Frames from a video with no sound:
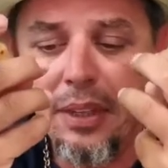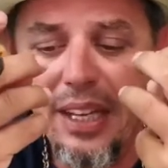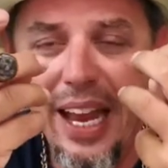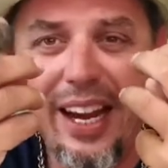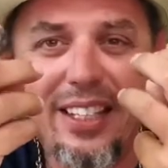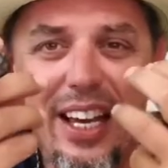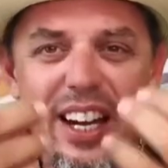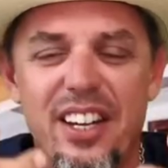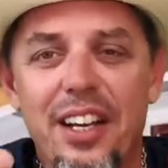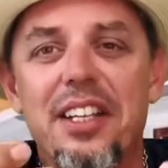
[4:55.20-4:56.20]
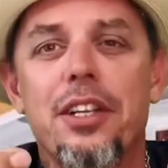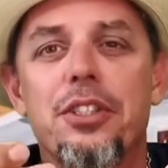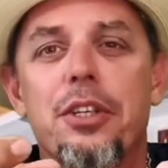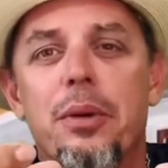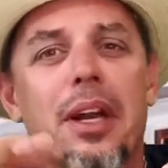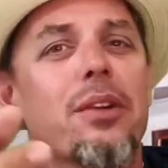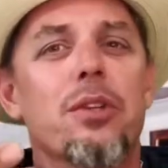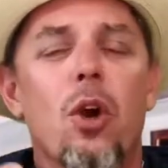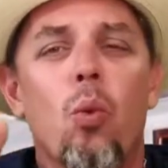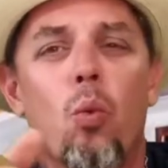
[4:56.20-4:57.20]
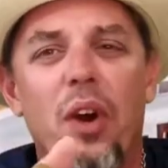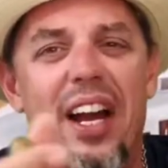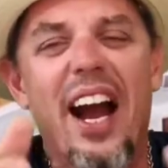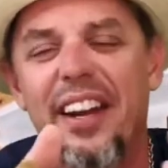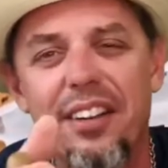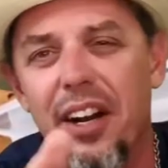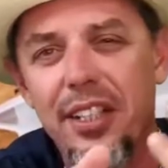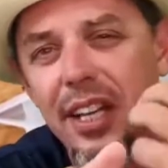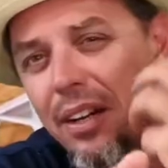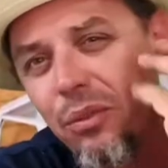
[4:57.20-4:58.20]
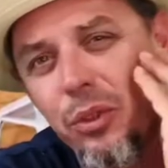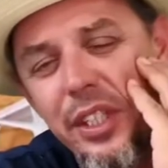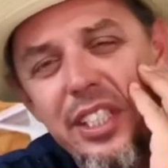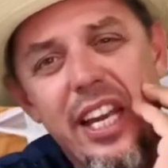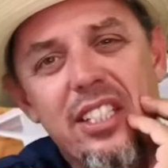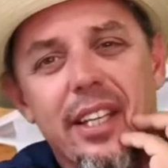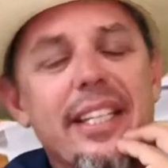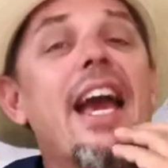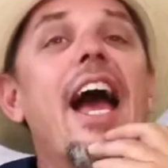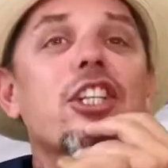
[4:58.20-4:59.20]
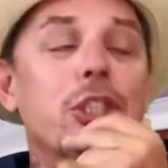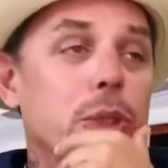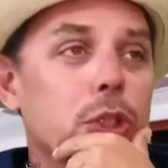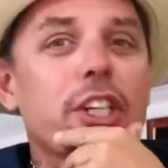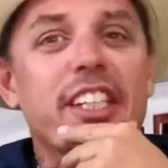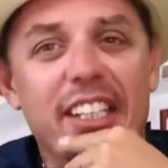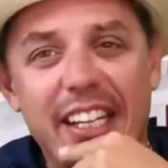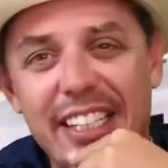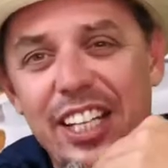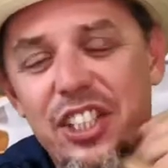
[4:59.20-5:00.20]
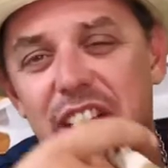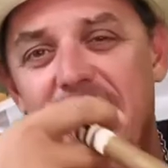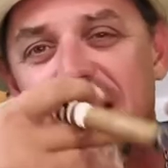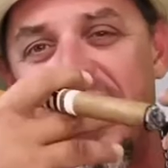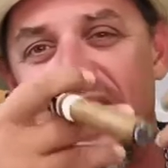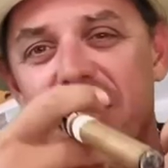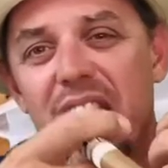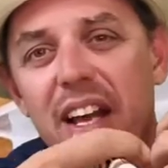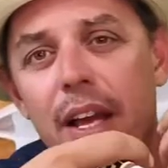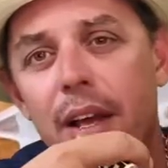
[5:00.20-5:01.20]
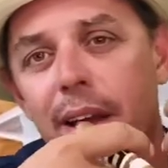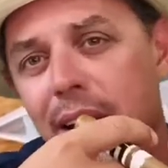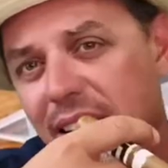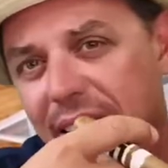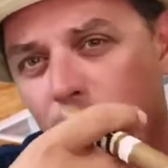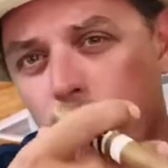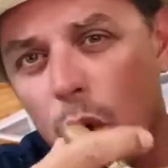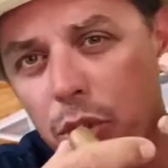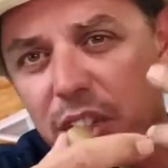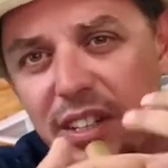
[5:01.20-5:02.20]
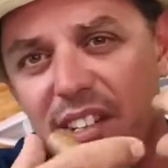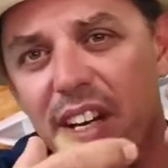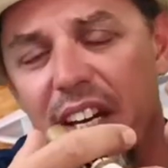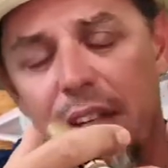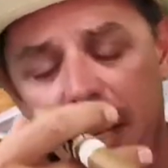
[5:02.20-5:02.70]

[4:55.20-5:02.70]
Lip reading: and it's got a nuttiness to it. I don't know what kind of nuts. I don't really taste like cashews or anything like that. It just kind of tastes like a roasted nutty